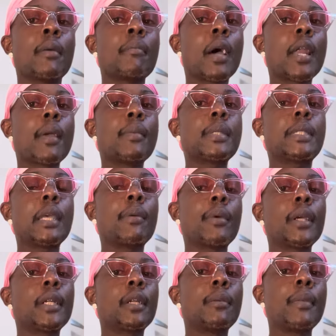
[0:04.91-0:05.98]
My name is D.
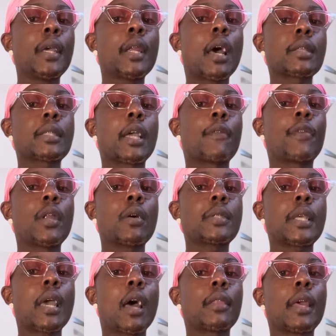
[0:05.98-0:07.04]
Reader, the Mean Out Tarot. For those of
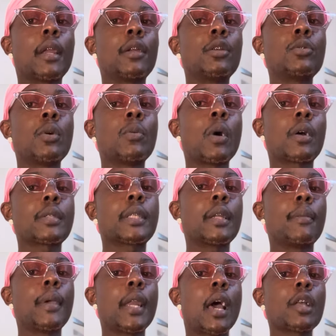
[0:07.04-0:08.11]
y'all that are new, and welcome to
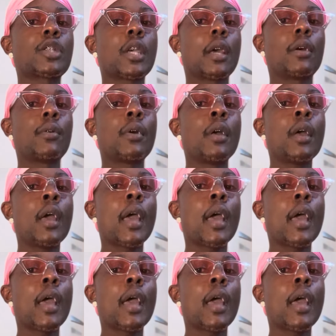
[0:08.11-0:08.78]
the Mean Out channel.